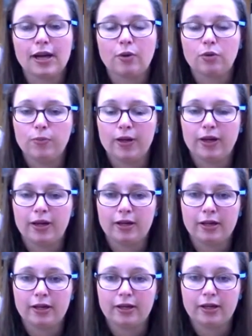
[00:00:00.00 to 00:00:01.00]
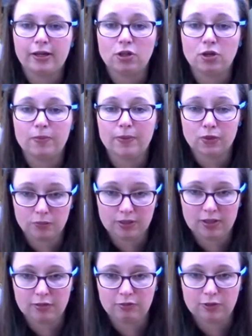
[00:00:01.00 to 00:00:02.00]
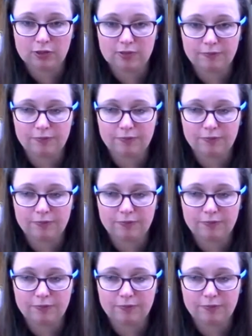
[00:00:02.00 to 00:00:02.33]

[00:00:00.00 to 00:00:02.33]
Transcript: I will be talking about something different,